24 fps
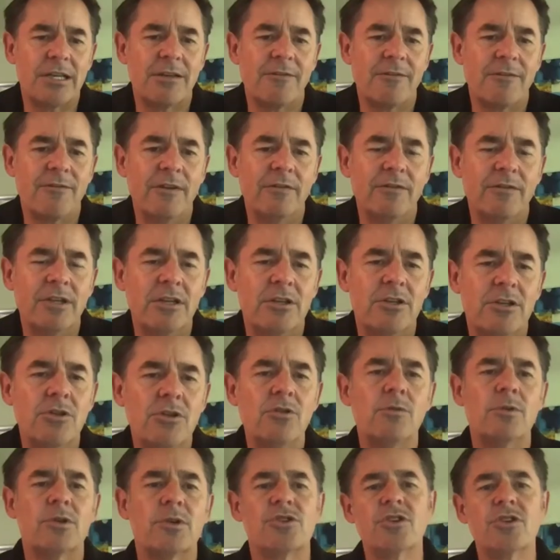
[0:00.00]
to
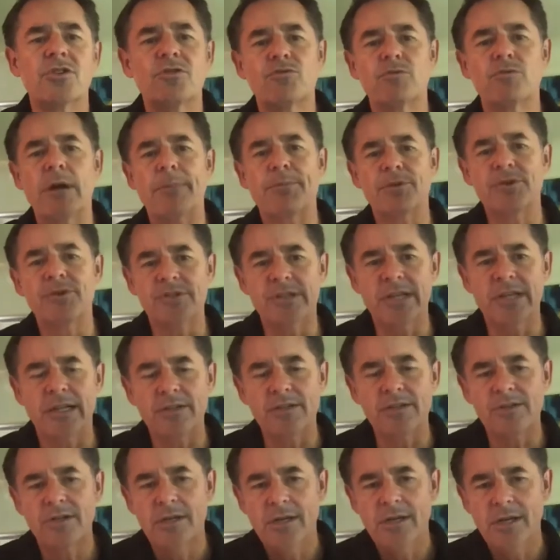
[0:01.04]
52, which just
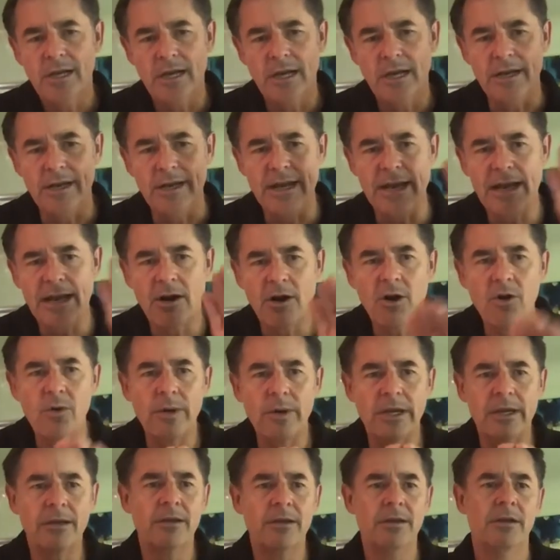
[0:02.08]
represents a
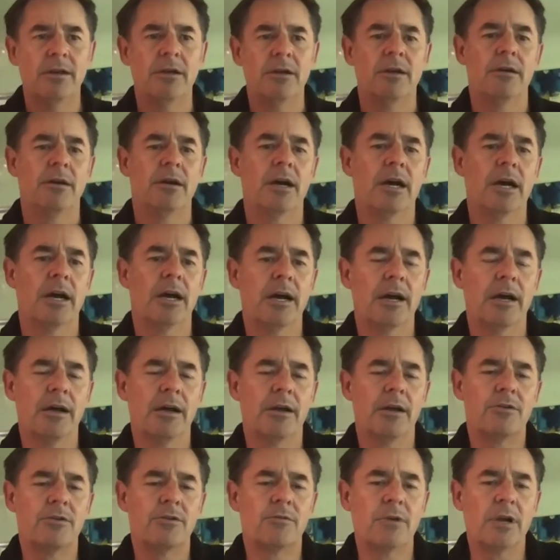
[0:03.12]
narrowing uh,